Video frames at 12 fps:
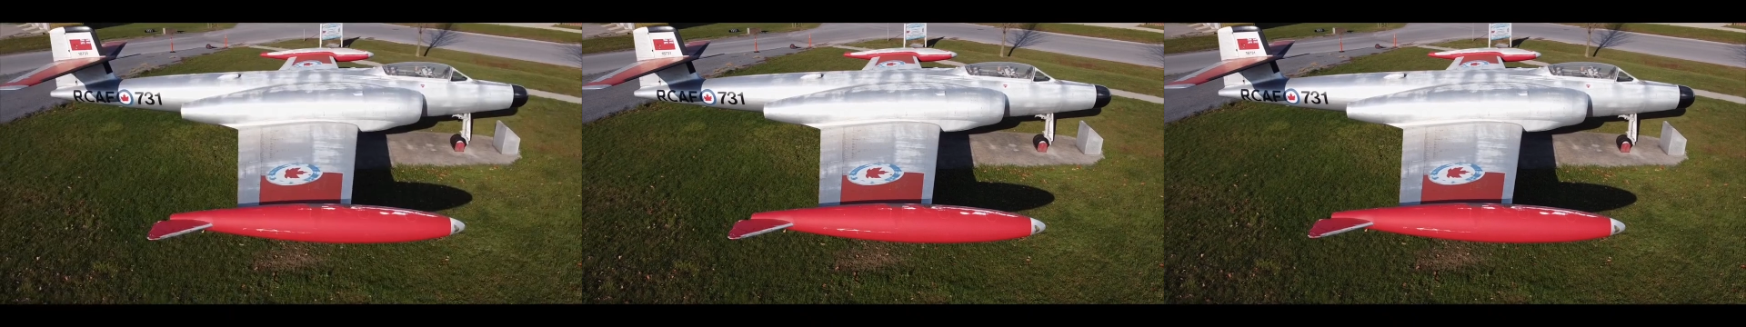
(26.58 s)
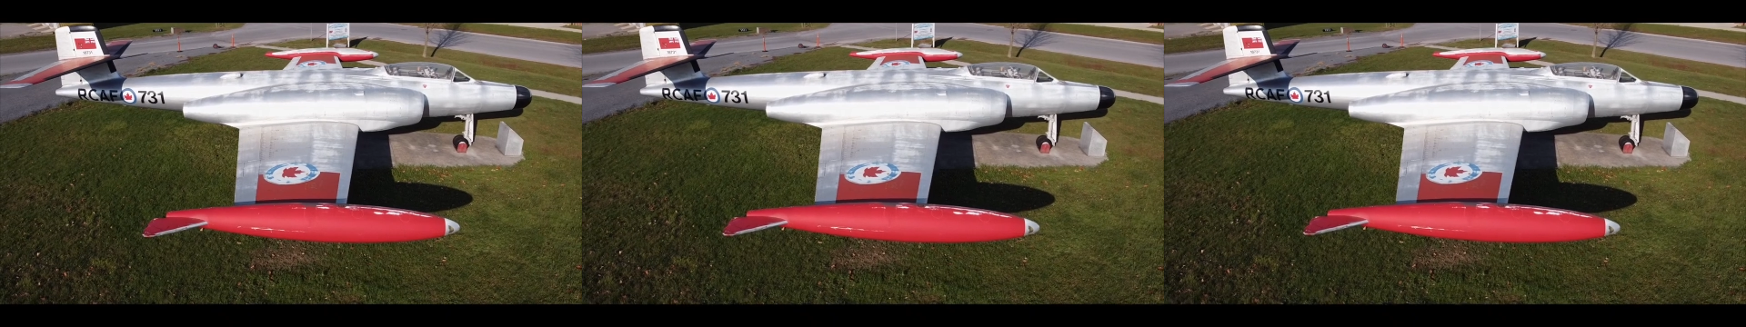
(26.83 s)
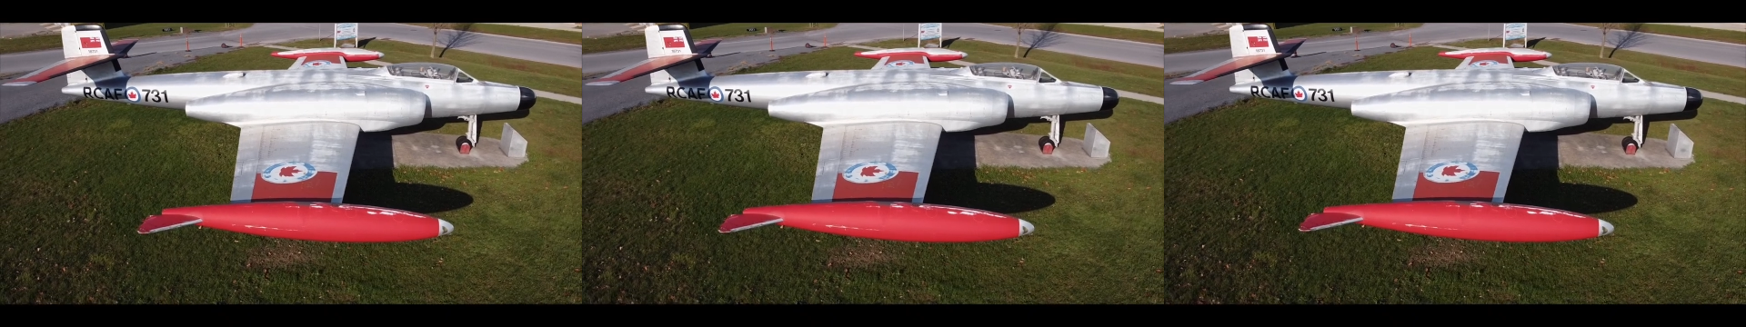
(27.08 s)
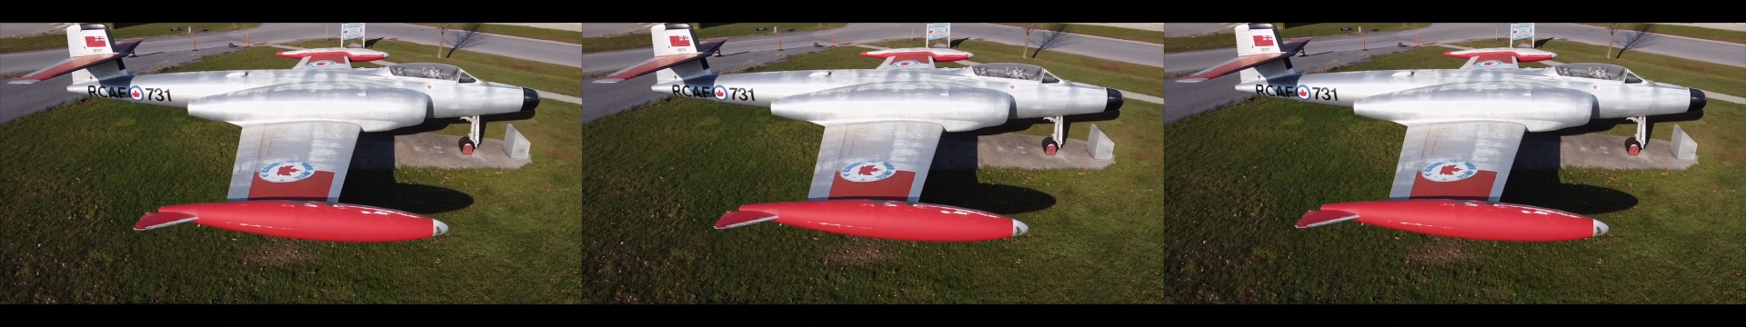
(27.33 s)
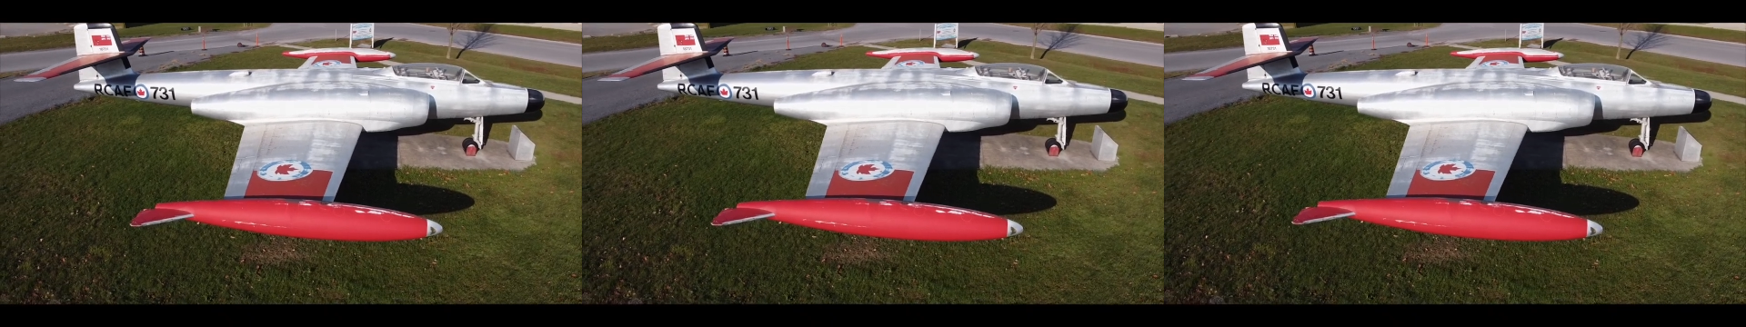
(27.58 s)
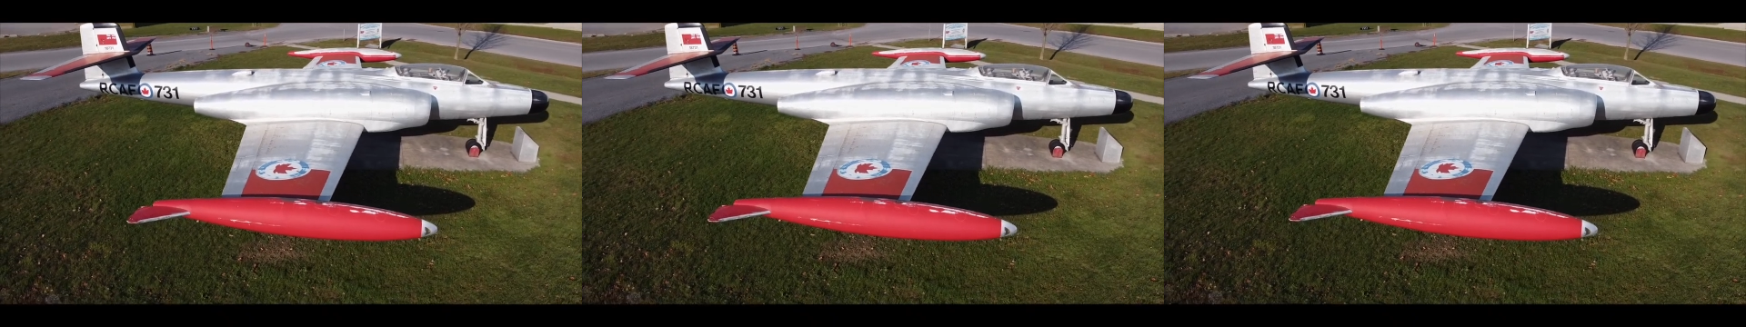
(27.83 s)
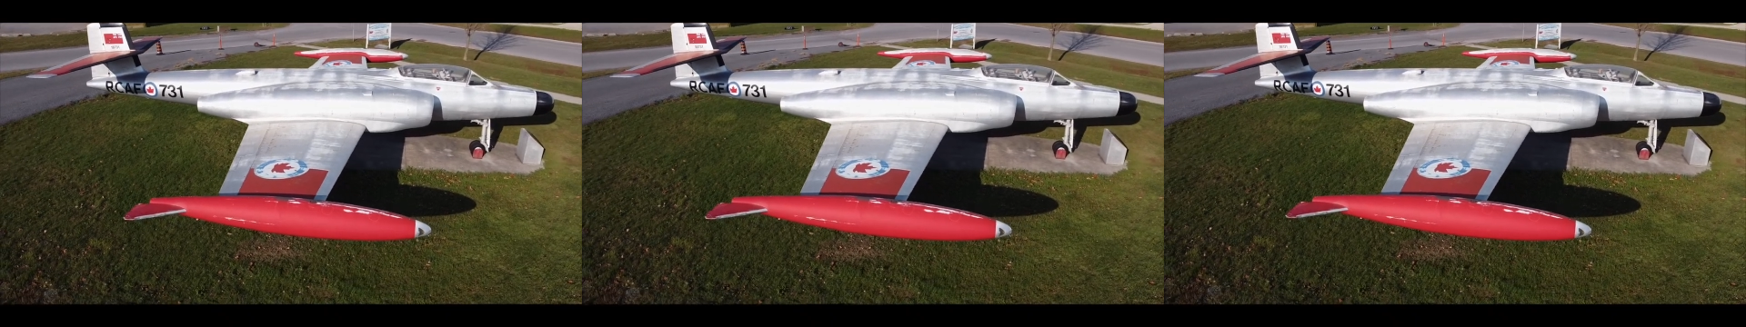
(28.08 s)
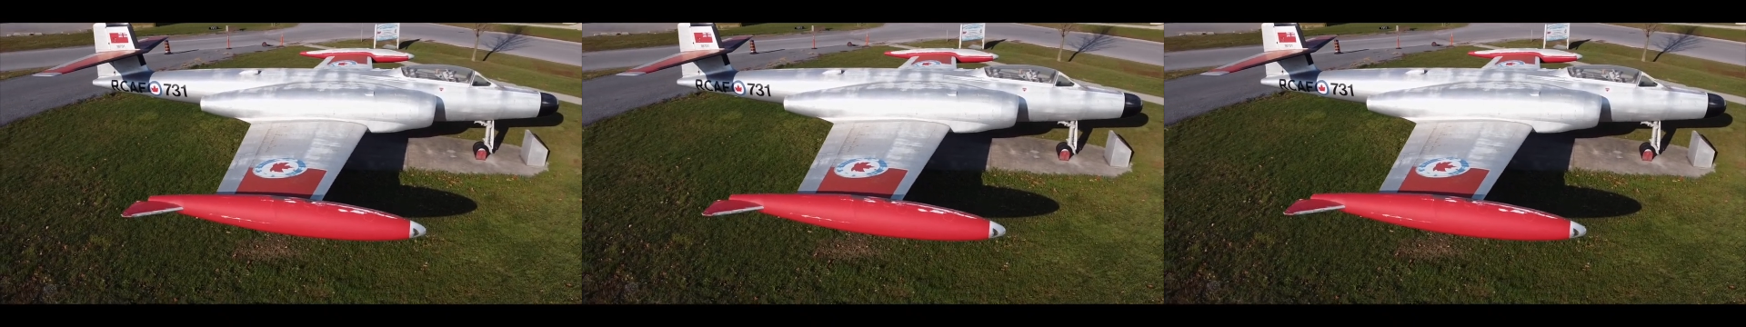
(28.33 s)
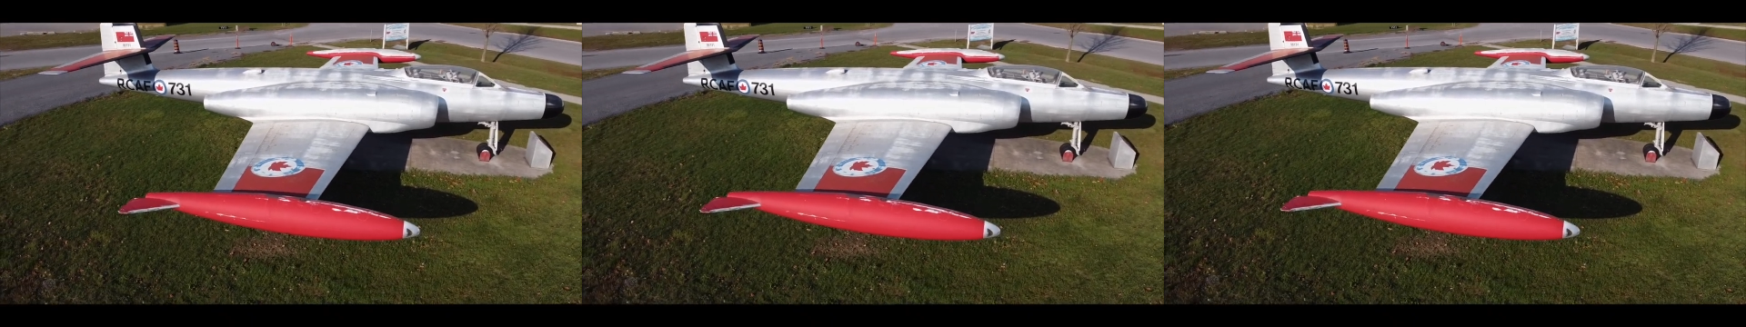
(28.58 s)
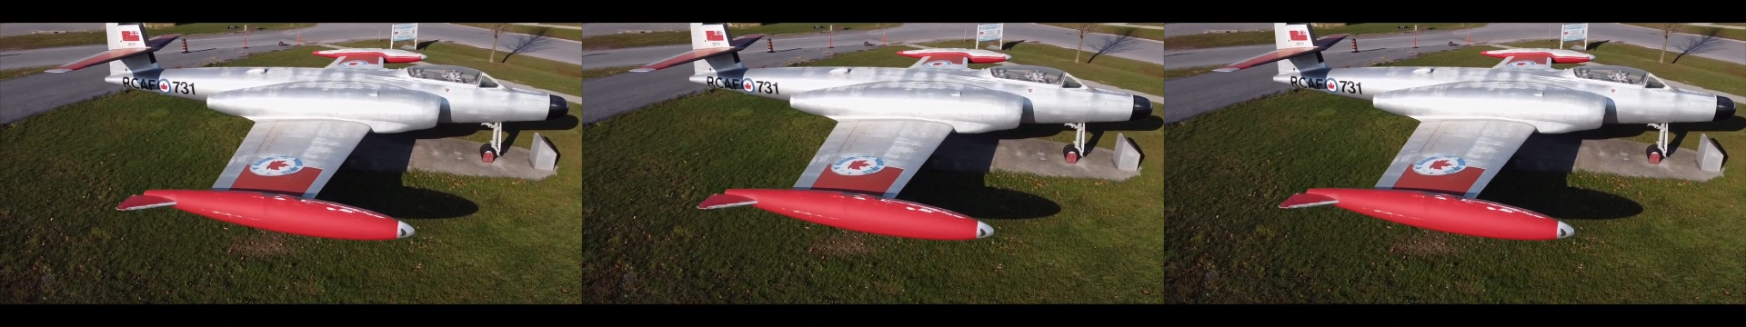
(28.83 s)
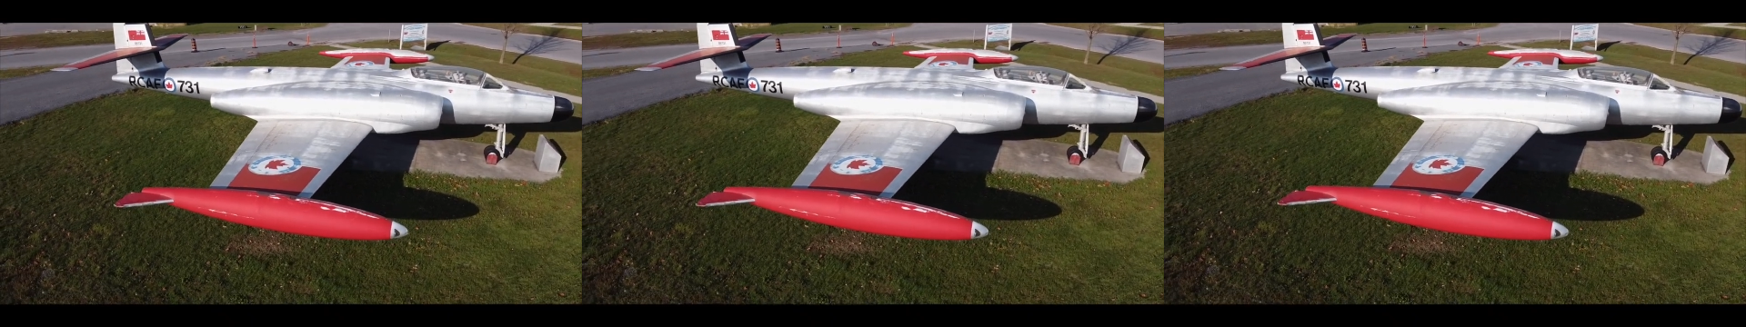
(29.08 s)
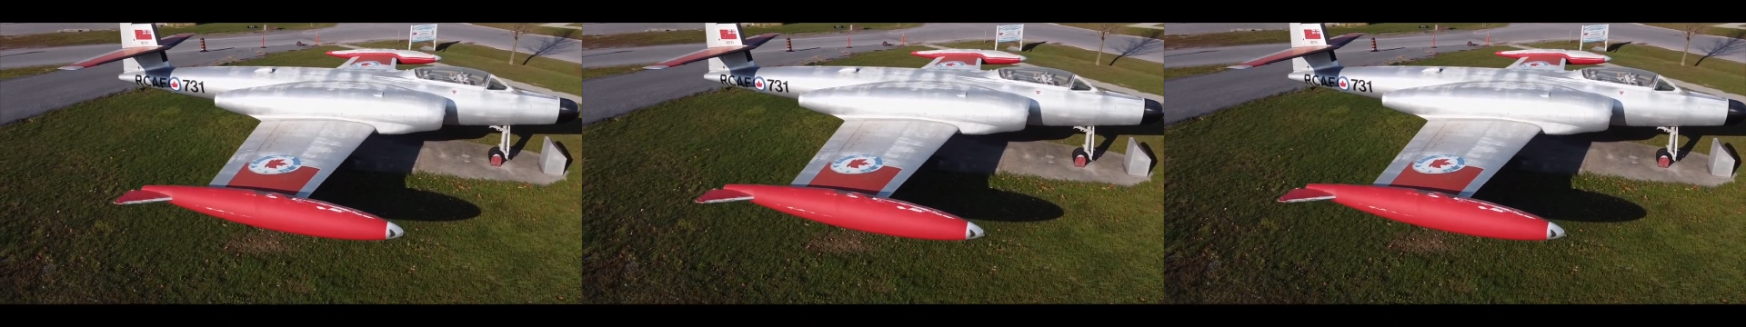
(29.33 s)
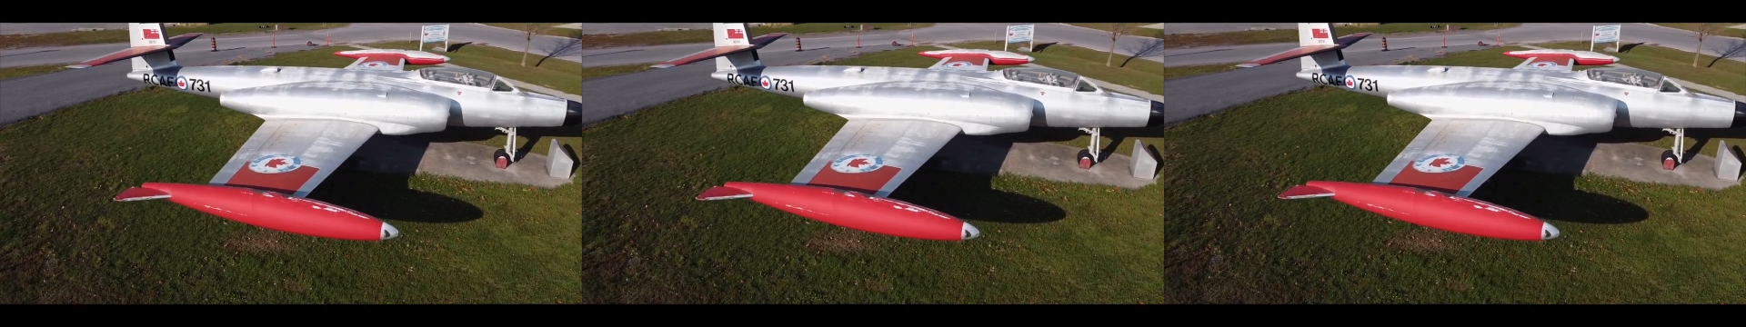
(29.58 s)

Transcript: [unreadable: no face in view]